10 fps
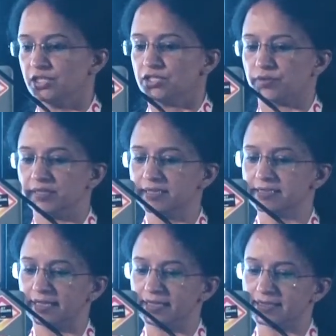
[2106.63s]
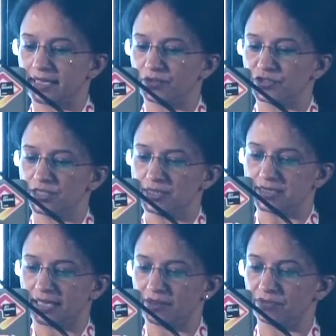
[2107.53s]
So in this case, I could just
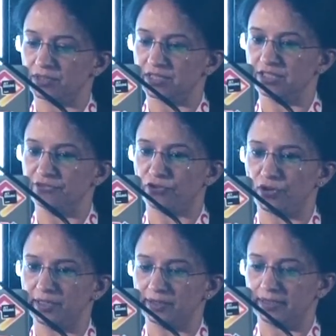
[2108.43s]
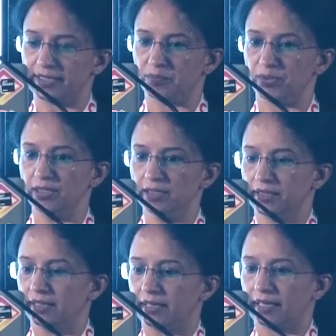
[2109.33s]
have a default label
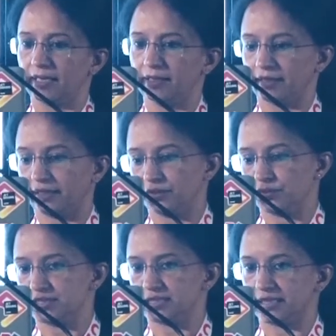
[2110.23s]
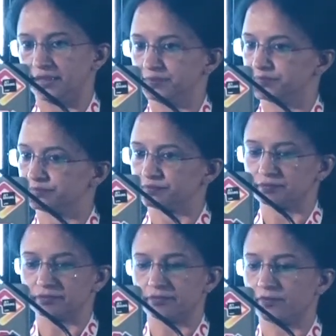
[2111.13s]
and I could say
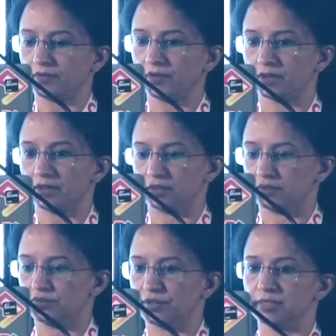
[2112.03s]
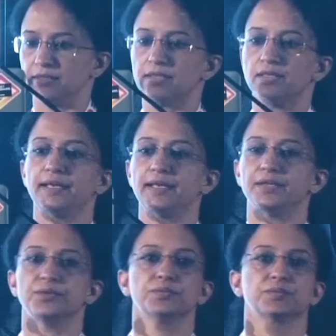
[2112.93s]
return a
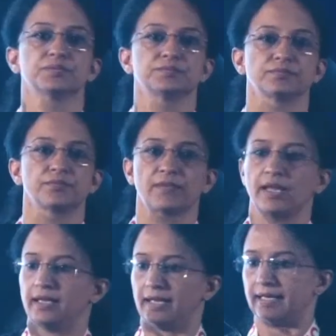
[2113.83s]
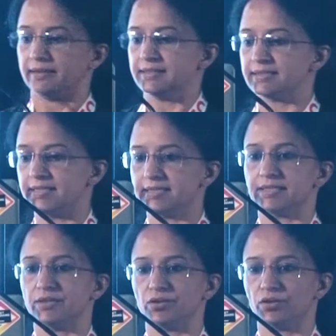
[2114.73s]
value. And this is
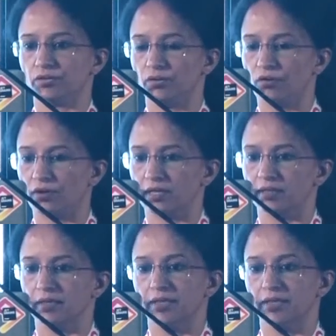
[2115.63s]
not all.